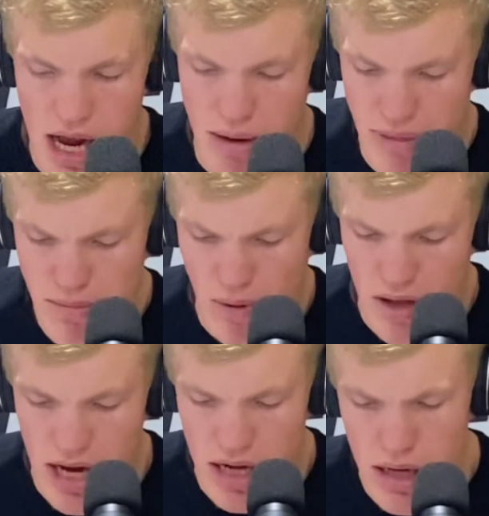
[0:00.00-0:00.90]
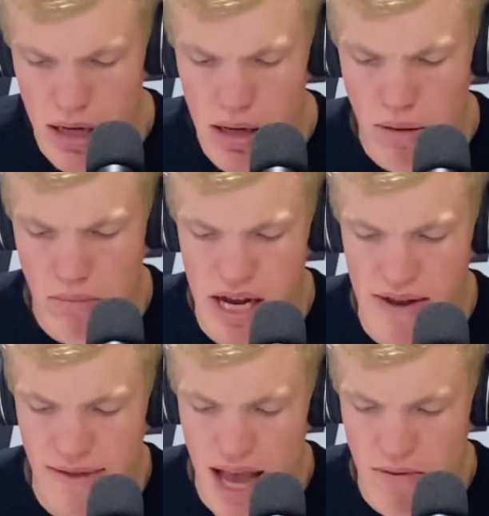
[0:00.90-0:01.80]
and people in, but
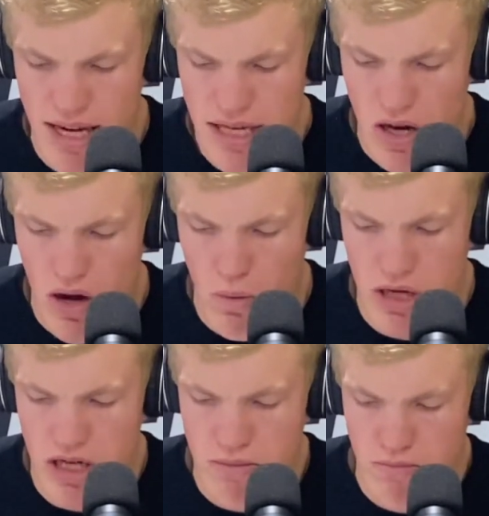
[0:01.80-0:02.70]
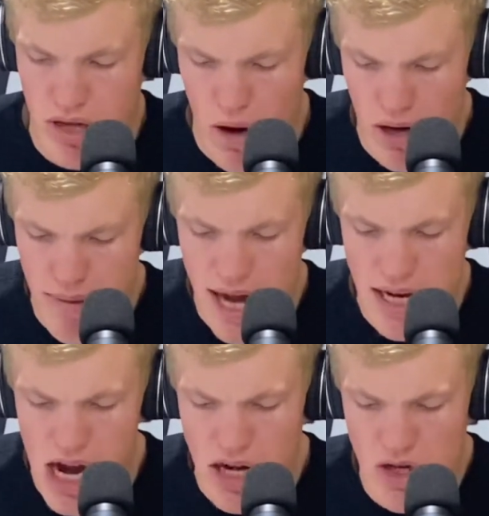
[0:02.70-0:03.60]
if that race car would just blow the back
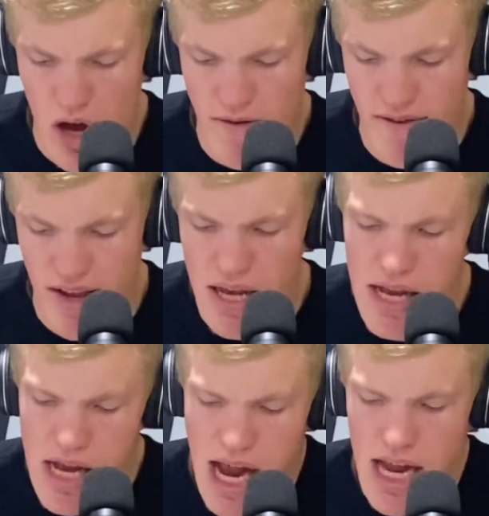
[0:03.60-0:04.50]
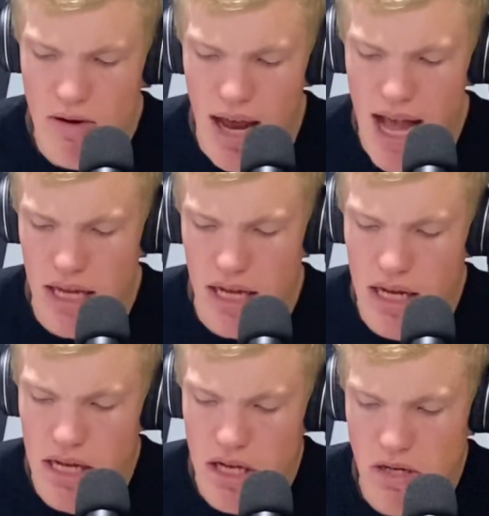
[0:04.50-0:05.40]
tires off of it and you had
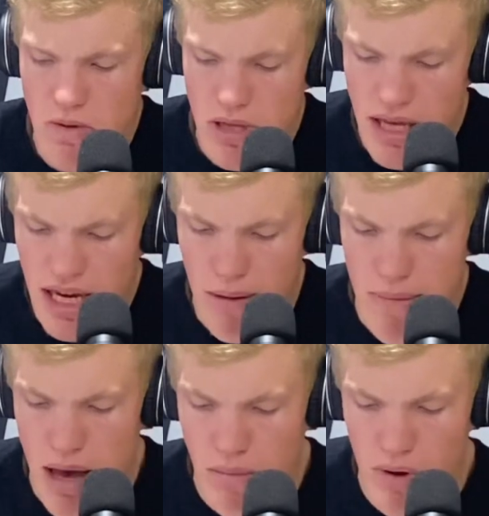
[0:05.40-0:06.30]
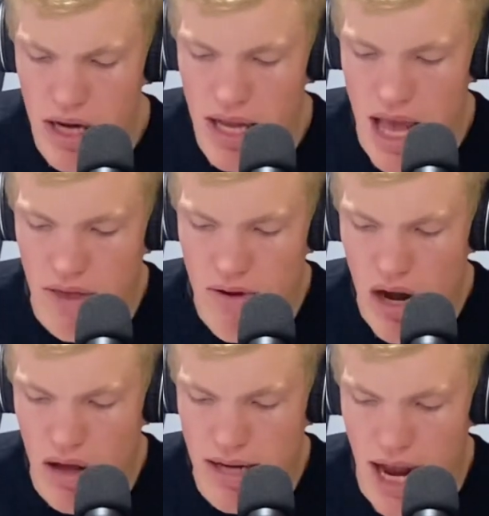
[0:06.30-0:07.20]
to think about putting that
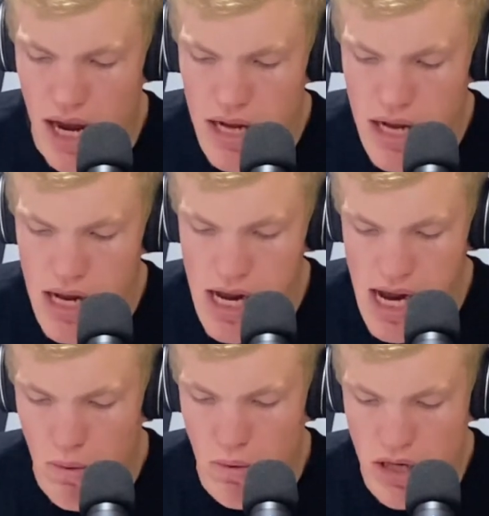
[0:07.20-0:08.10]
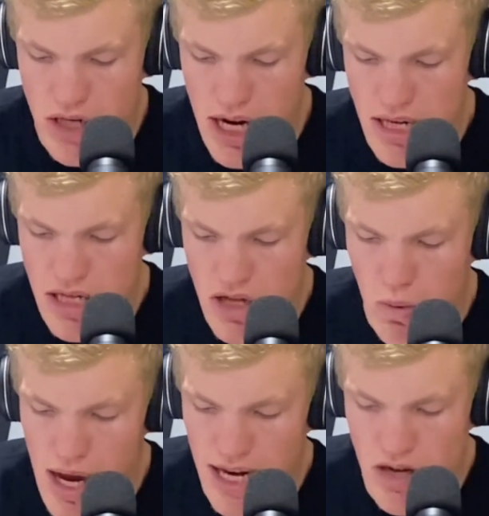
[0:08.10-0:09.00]
throttle down, it would change the
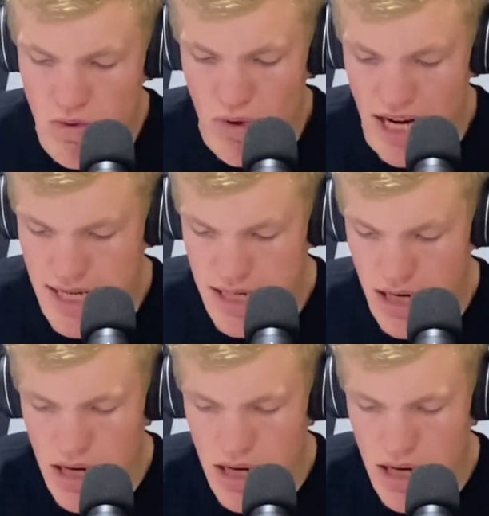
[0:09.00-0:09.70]
way you race.